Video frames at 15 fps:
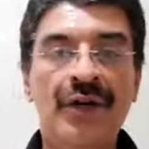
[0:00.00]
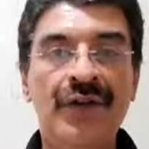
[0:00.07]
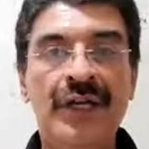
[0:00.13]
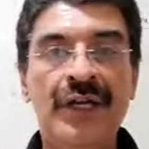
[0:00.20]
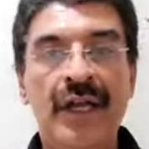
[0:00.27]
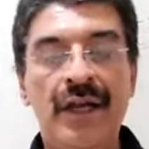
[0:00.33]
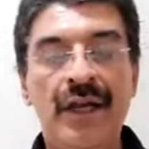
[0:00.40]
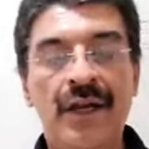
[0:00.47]
we
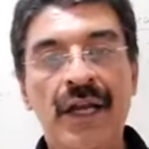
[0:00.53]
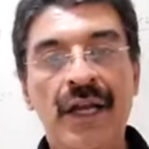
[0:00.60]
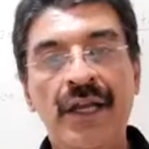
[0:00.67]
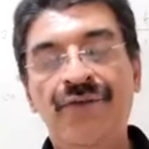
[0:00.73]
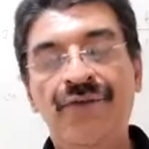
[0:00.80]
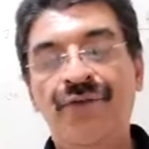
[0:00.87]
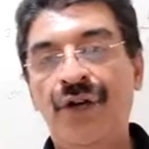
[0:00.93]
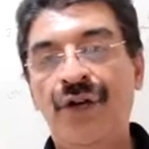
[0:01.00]
can write
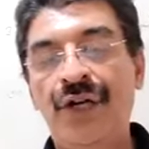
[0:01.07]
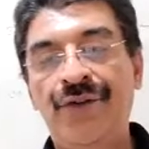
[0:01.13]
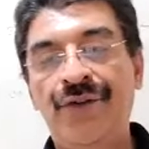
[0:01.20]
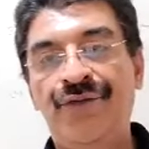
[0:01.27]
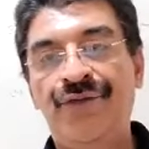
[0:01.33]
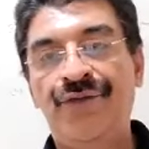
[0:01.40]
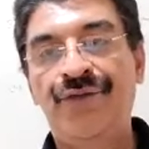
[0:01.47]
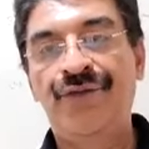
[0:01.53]

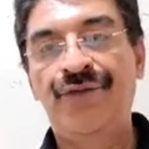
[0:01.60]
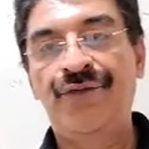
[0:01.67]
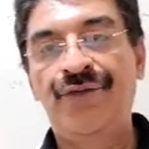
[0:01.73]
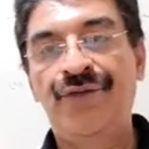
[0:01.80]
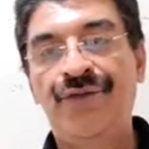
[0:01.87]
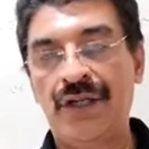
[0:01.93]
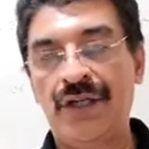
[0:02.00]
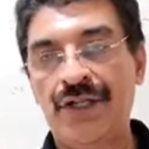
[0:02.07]
45 minus
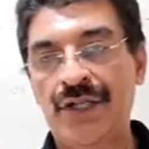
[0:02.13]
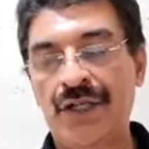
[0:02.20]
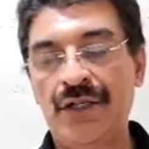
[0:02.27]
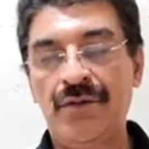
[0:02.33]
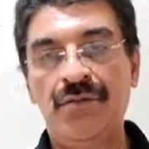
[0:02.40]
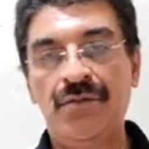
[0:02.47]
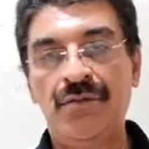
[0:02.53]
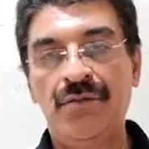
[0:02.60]
30.
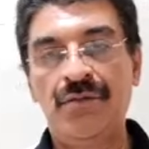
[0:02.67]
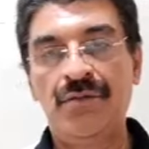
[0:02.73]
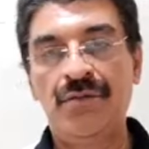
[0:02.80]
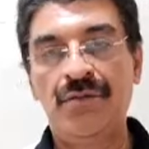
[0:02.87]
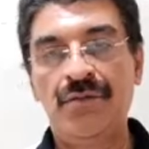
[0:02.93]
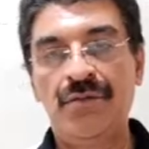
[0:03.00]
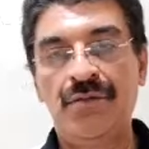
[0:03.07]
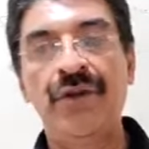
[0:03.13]
Both
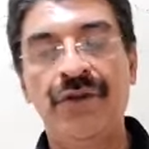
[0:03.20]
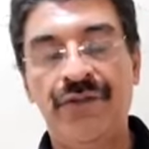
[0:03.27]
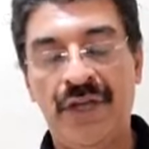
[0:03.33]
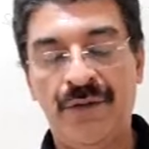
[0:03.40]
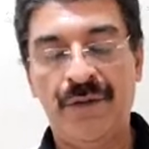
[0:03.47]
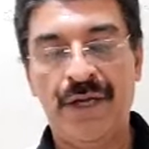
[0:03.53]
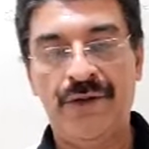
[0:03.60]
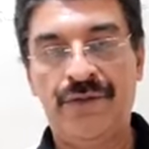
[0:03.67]
will give
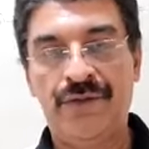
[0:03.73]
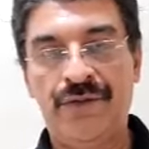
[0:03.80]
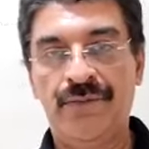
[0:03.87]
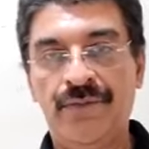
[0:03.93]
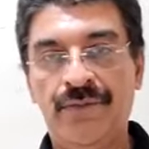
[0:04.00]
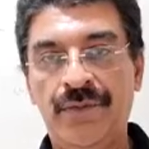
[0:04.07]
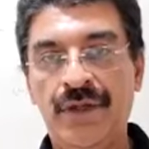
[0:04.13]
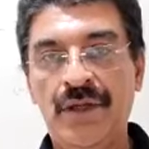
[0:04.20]
same answer.
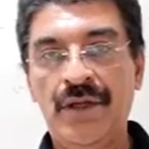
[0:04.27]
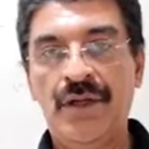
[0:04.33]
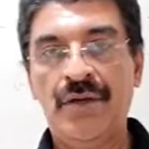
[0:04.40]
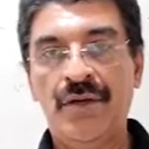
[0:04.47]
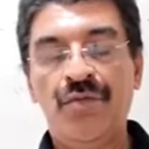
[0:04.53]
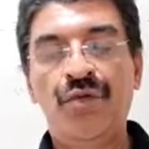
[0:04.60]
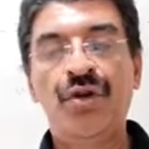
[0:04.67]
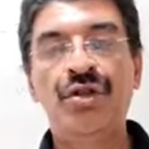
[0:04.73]

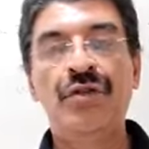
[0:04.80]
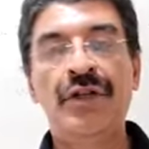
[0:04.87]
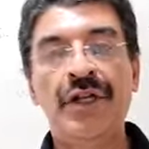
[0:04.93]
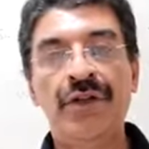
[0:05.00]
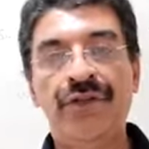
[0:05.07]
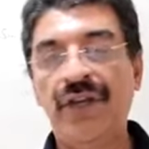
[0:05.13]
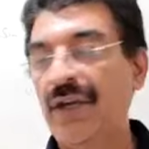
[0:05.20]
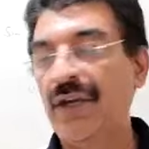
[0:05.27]
Both will
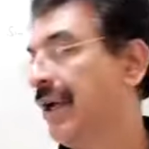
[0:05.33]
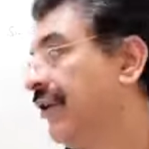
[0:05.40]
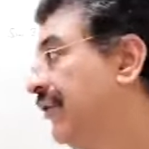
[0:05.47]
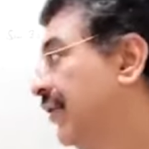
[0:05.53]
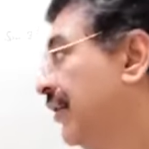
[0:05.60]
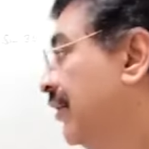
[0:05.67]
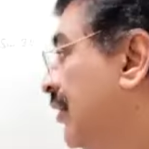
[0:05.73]
give same answer.